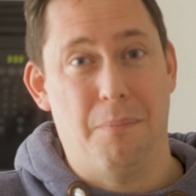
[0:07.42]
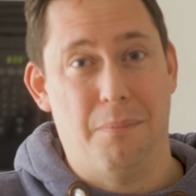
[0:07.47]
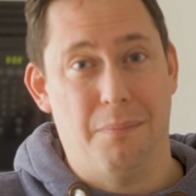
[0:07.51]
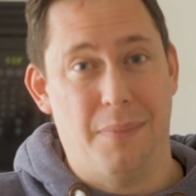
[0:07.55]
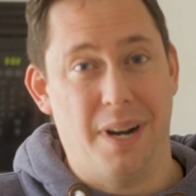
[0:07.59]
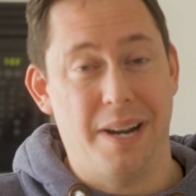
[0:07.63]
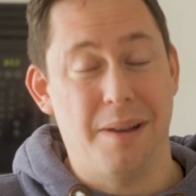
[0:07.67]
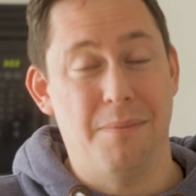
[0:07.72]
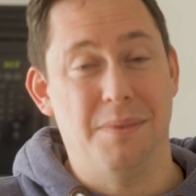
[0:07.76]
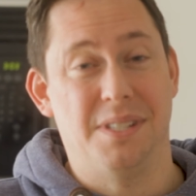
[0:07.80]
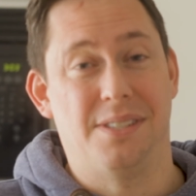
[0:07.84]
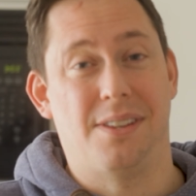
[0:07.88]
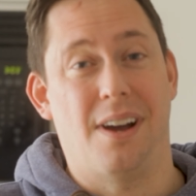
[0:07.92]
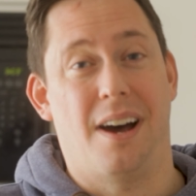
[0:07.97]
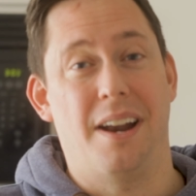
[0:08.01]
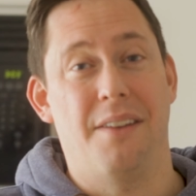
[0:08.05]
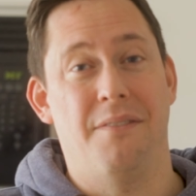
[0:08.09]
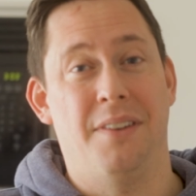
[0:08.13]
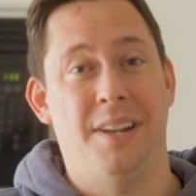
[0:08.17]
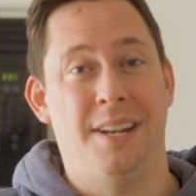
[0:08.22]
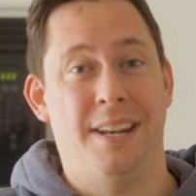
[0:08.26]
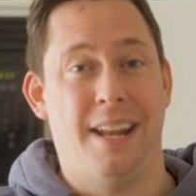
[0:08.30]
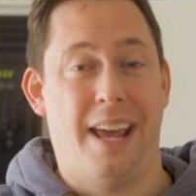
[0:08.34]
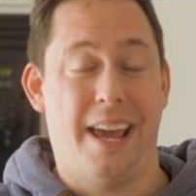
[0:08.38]
My name is
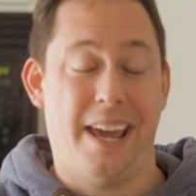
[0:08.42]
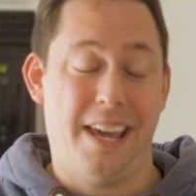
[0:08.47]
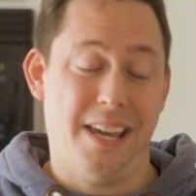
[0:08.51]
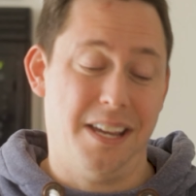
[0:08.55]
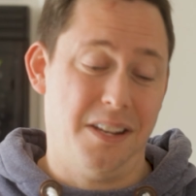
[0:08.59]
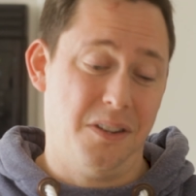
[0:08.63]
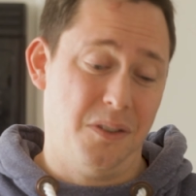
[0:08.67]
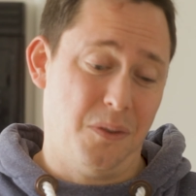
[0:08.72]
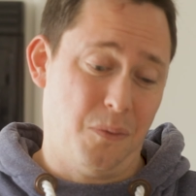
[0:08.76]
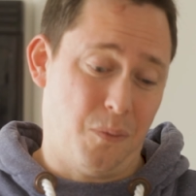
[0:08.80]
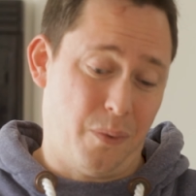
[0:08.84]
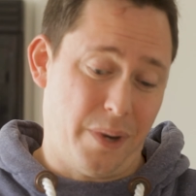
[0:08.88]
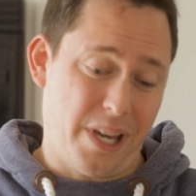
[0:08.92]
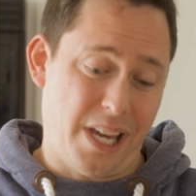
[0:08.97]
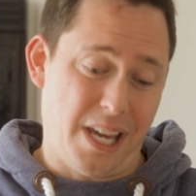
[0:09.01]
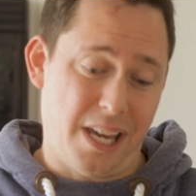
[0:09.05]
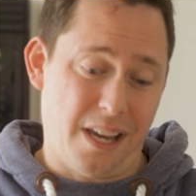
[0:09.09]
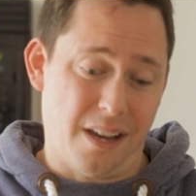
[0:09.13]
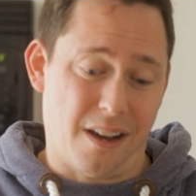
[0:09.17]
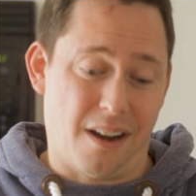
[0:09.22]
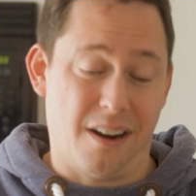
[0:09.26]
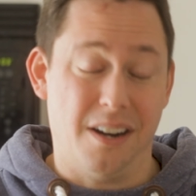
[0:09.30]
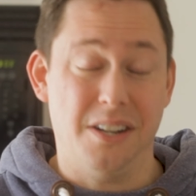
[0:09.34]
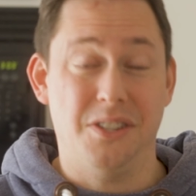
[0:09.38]
Donovan, and
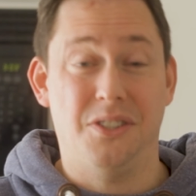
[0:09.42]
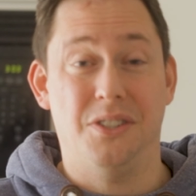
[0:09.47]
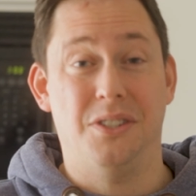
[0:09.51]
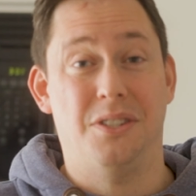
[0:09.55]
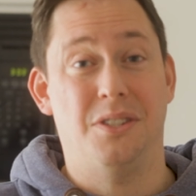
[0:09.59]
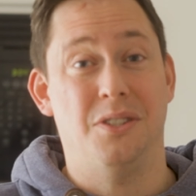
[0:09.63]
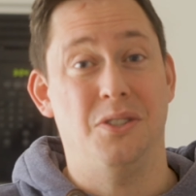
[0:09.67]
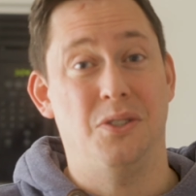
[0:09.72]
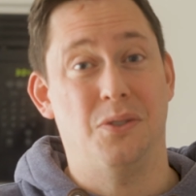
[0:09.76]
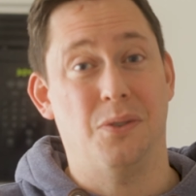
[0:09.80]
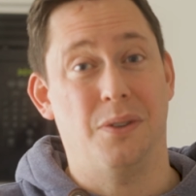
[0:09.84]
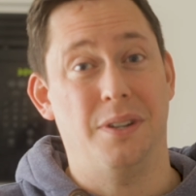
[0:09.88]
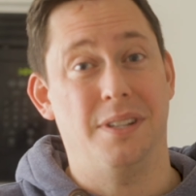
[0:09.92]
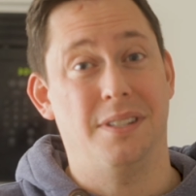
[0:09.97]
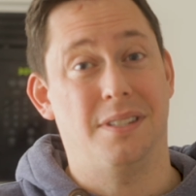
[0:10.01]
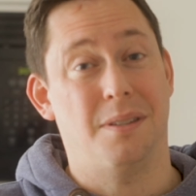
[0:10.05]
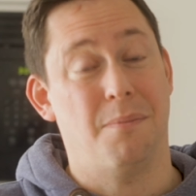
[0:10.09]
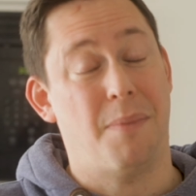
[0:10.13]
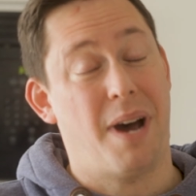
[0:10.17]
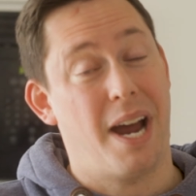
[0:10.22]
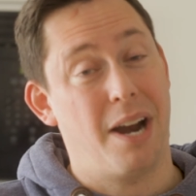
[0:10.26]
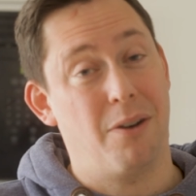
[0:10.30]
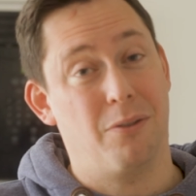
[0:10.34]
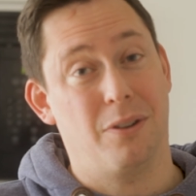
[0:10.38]
we are just enjoying
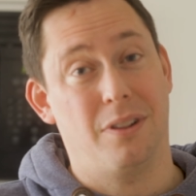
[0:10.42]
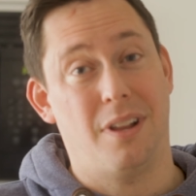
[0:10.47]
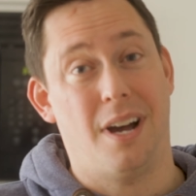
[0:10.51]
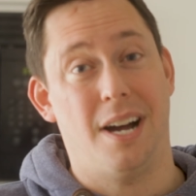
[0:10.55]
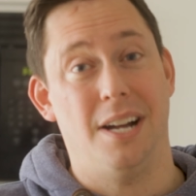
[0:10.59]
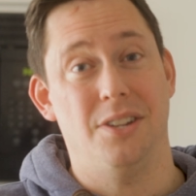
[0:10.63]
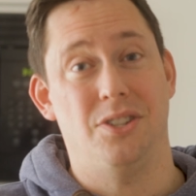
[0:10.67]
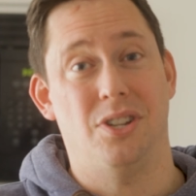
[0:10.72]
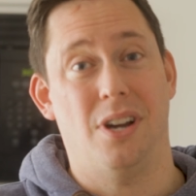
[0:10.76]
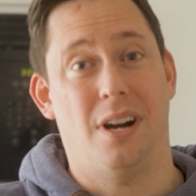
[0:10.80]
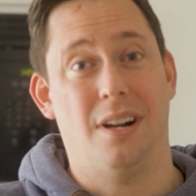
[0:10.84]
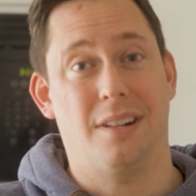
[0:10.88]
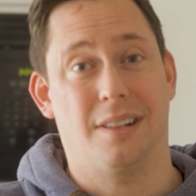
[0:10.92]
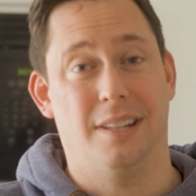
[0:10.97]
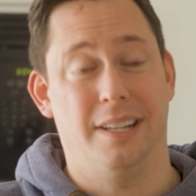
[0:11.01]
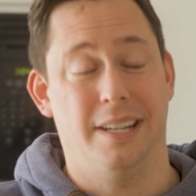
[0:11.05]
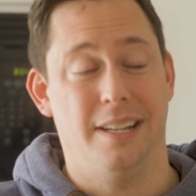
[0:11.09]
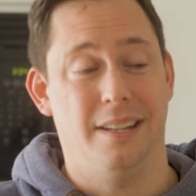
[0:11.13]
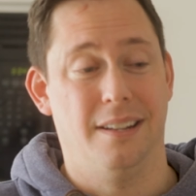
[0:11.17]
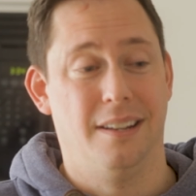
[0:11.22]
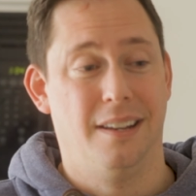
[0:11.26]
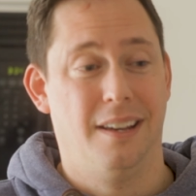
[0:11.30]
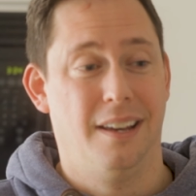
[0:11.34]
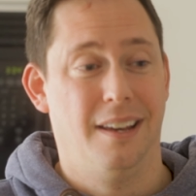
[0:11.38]
some Hyrule Hot Chocolate.